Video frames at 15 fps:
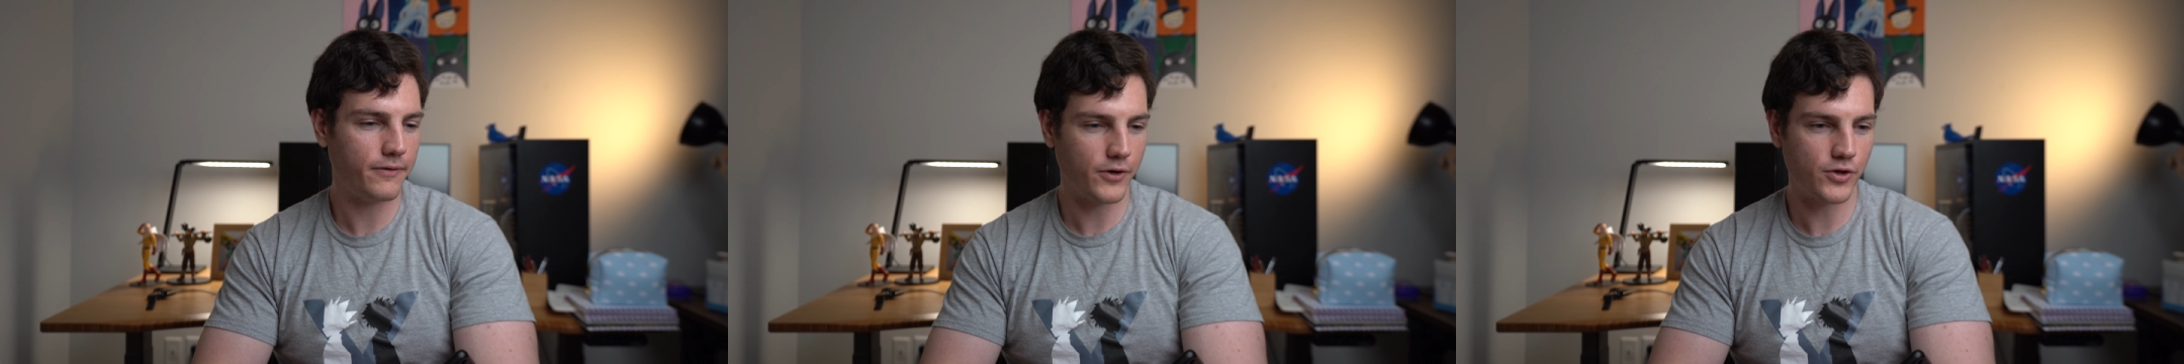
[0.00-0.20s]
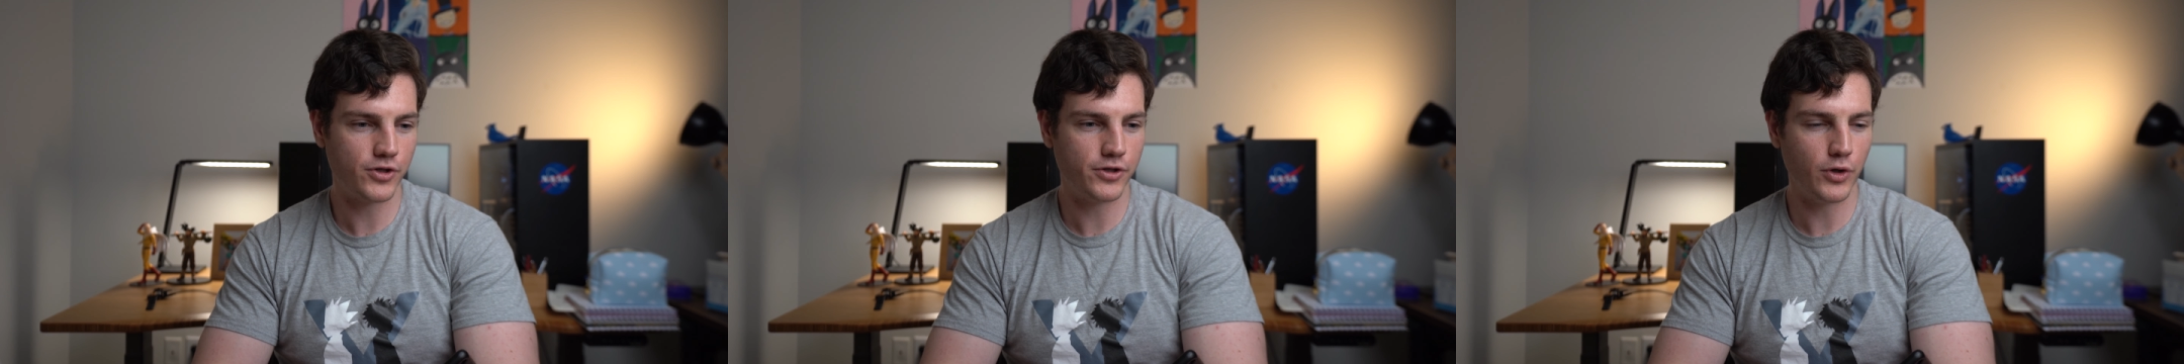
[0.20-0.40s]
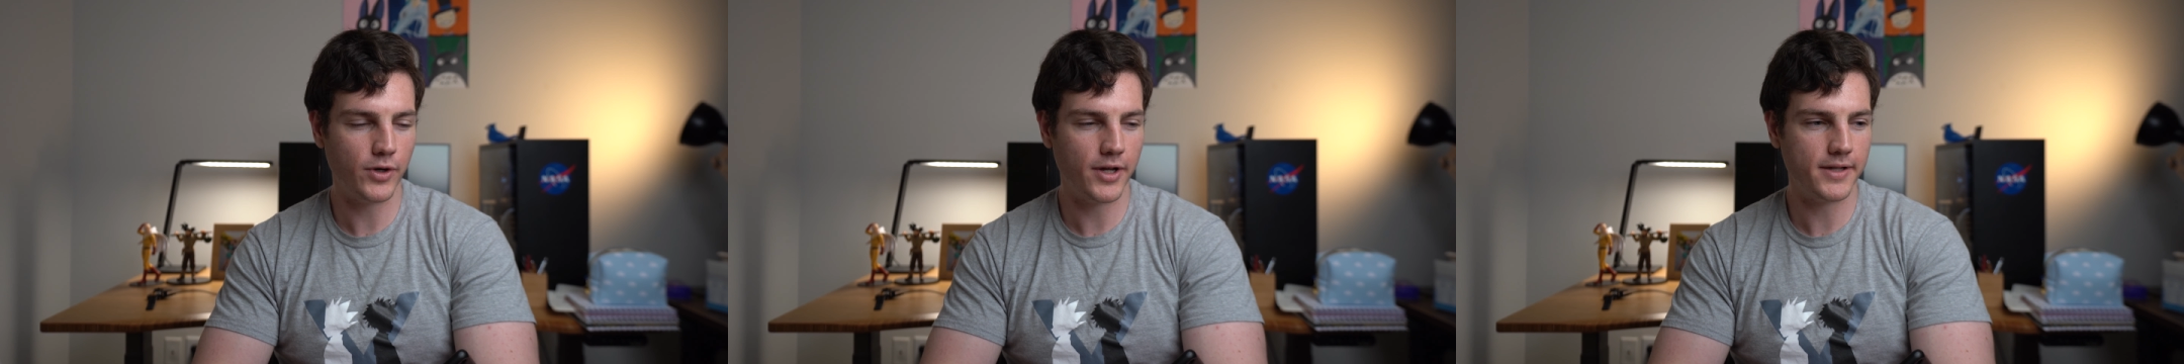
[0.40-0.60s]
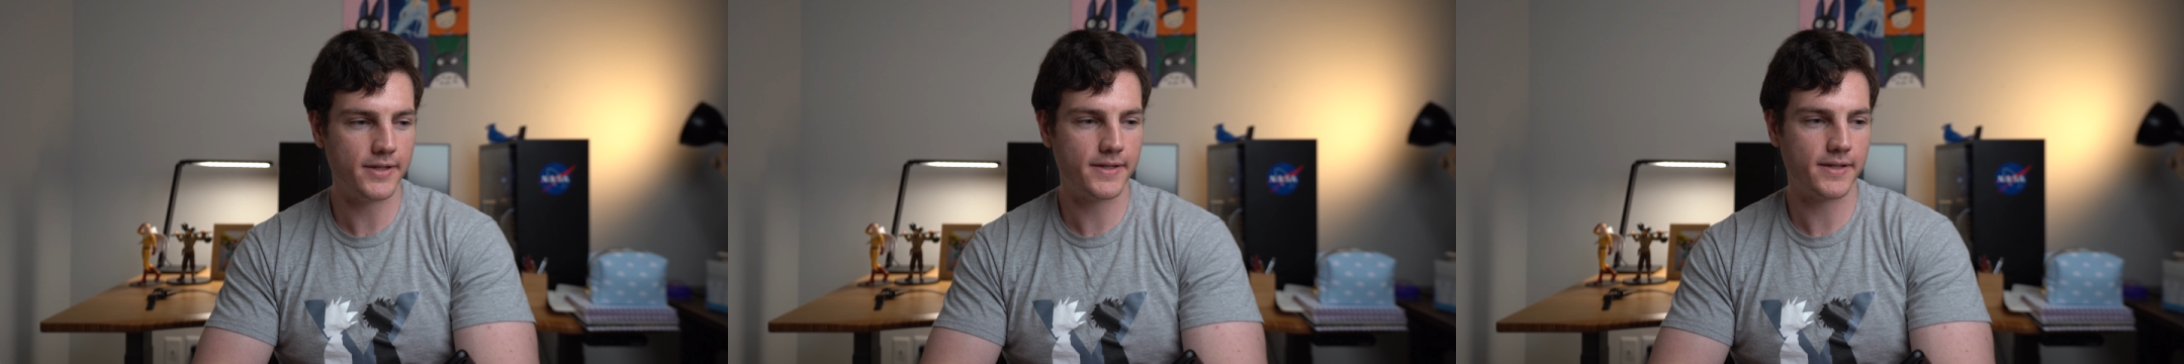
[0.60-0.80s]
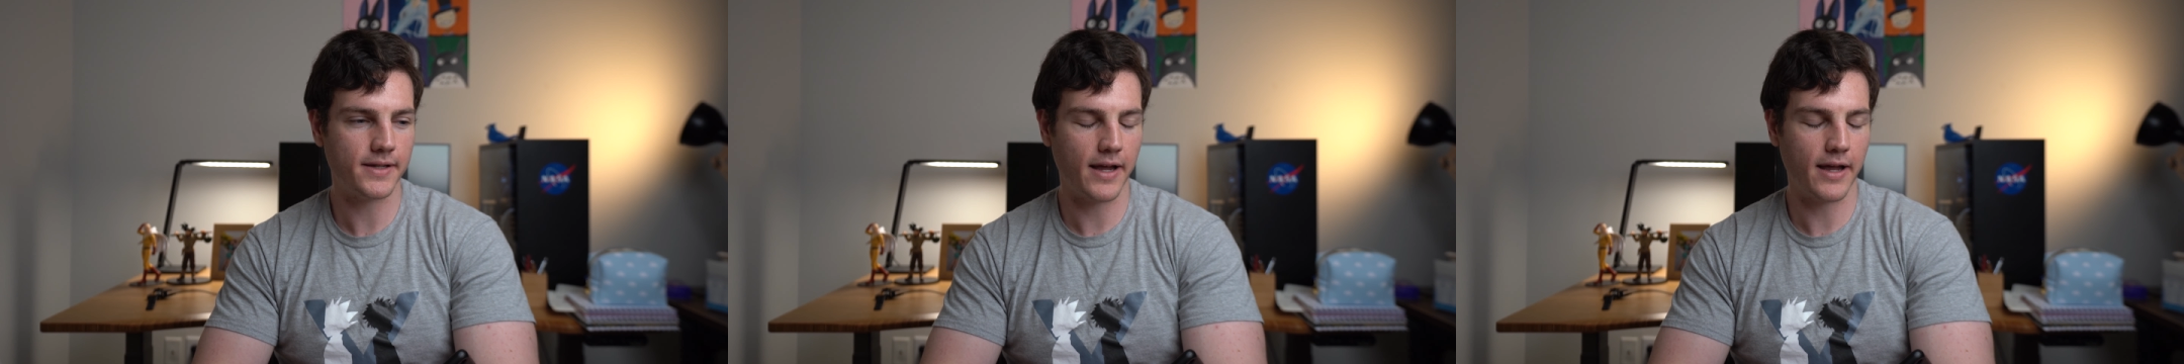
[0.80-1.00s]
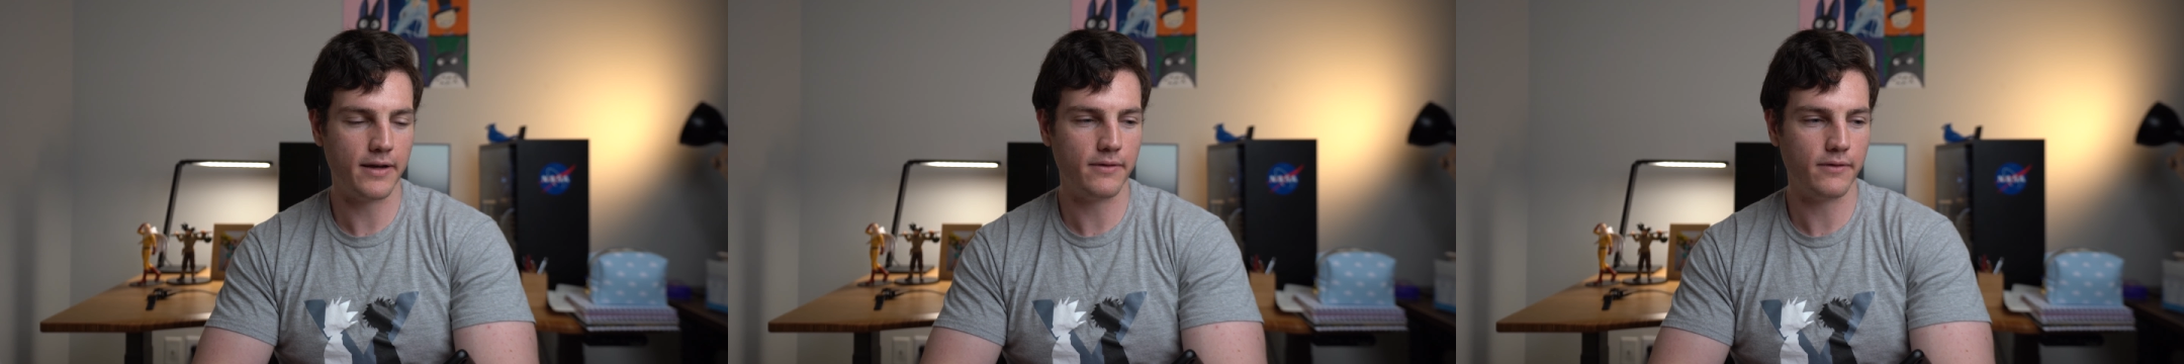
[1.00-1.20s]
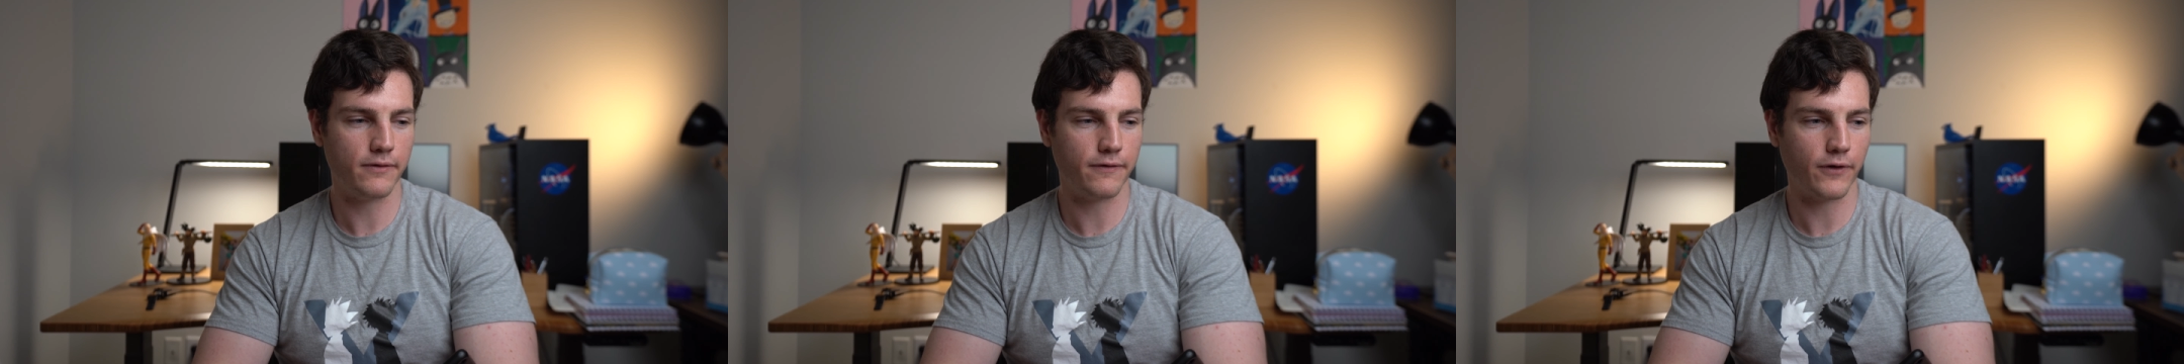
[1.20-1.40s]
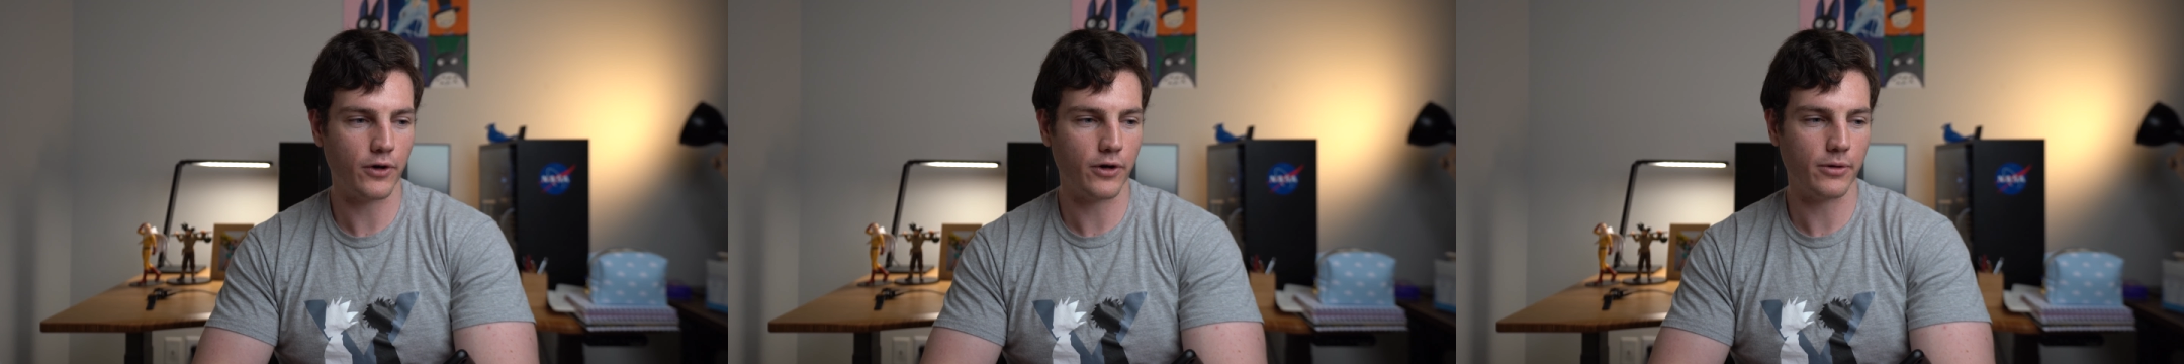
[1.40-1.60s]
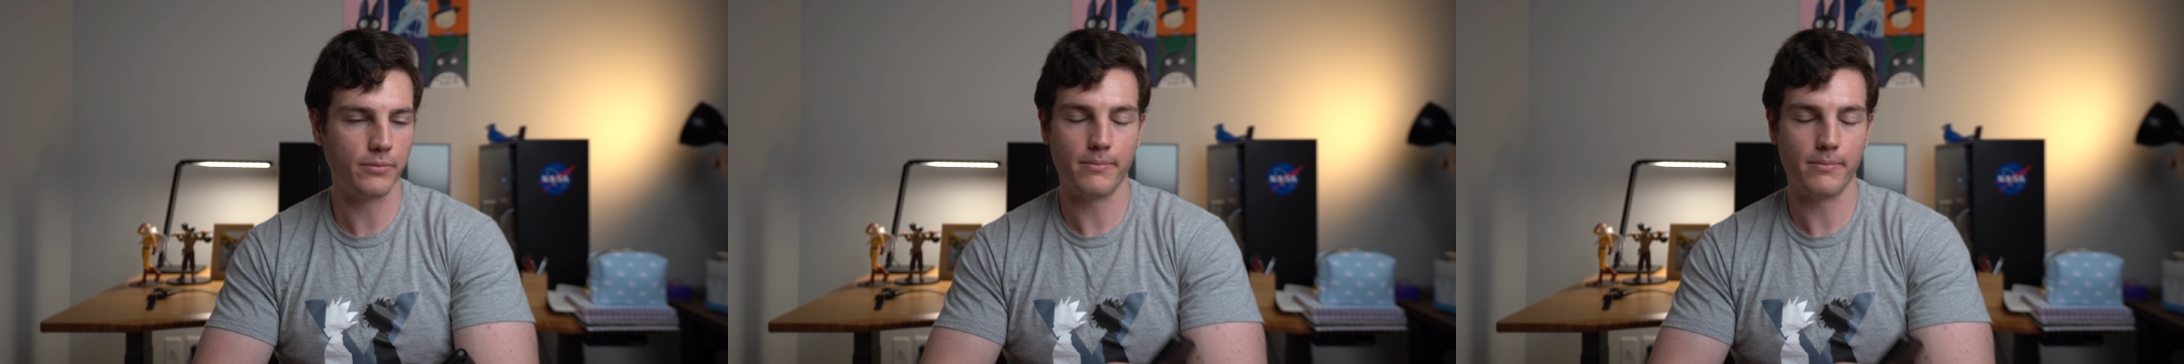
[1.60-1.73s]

for students and for